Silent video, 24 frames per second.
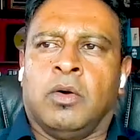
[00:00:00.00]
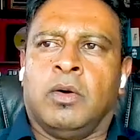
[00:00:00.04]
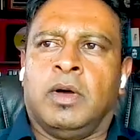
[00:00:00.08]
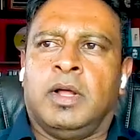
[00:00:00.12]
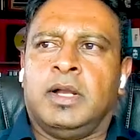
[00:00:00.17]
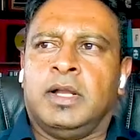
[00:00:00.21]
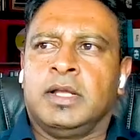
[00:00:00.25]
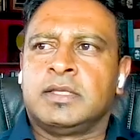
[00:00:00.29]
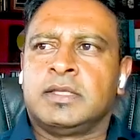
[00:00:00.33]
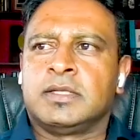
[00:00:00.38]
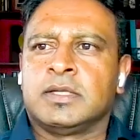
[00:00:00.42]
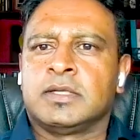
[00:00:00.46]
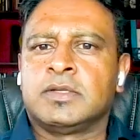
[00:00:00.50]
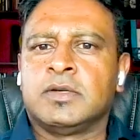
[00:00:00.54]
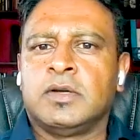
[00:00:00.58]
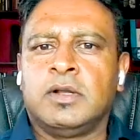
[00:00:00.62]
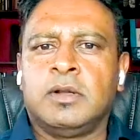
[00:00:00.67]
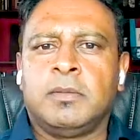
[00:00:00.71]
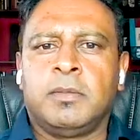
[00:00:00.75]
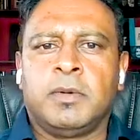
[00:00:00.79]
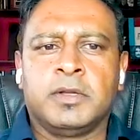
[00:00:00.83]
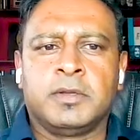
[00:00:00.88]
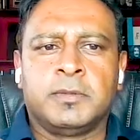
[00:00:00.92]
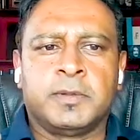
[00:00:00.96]
Well, it's all
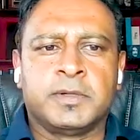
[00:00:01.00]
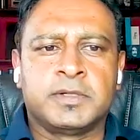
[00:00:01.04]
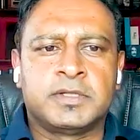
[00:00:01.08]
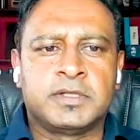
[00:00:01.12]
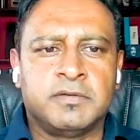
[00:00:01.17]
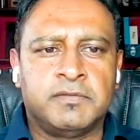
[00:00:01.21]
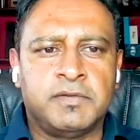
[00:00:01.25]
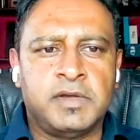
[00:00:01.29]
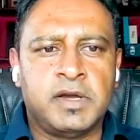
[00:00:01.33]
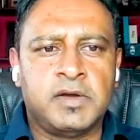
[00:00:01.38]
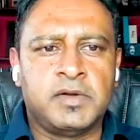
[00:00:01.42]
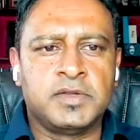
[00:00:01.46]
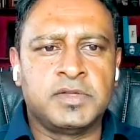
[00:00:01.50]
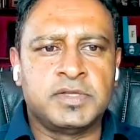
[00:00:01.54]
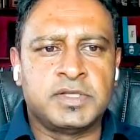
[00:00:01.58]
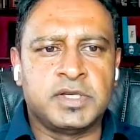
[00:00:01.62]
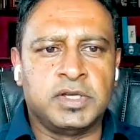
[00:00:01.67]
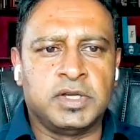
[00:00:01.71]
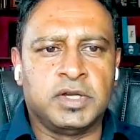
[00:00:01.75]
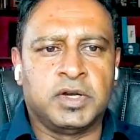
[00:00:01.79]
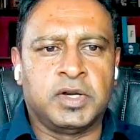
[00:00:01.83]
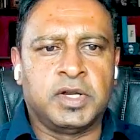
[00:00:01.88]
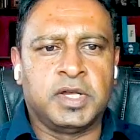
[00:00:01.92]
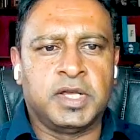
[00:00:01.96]
about perseverance. So
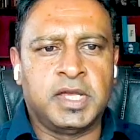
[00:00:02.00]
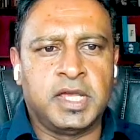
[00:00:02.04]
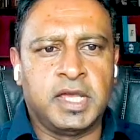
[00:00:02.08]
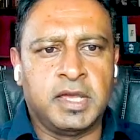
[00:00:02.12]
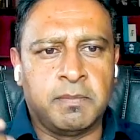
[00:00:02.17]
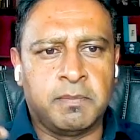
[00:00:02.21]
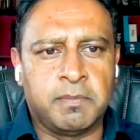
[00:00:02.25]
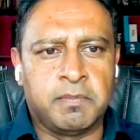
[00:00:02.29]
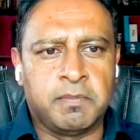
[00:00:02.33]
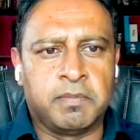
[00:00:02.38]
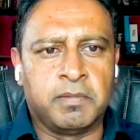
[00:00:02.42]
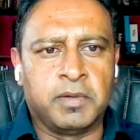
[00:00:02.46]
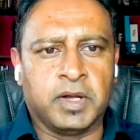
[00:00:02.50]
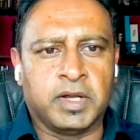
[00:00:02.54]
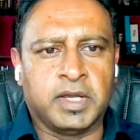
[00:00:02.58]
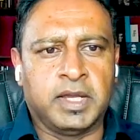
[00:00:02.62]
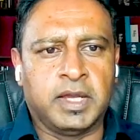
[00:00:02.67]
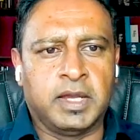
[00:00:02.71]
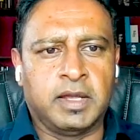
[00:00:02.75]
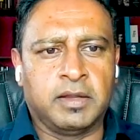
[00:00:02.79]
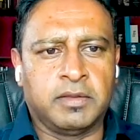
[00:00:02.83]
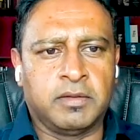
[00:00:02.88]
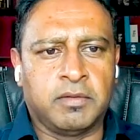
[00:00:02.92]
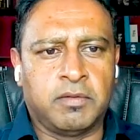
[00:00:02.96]
you got to keep
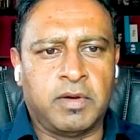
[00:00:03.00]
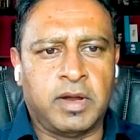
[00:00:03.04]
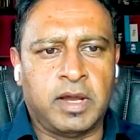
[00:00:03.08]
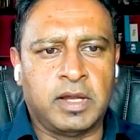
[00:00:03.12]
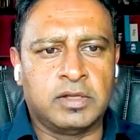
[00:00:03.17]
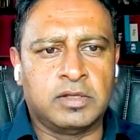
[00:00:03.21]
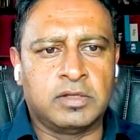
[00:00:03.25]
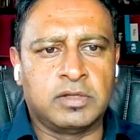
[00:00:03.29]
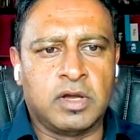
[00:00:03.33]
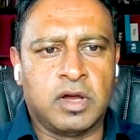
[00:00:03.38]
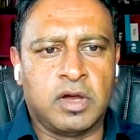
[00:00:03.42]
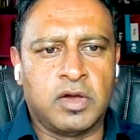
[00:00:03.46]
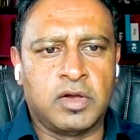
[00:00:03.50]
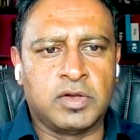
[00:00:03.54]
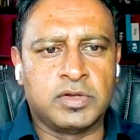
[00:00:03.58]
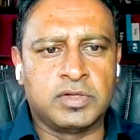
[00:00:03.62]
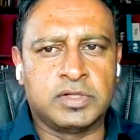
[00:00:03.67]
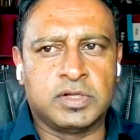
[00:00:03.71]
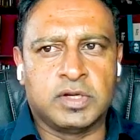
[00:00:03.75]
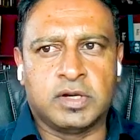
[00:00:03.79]
knocking at the right doors.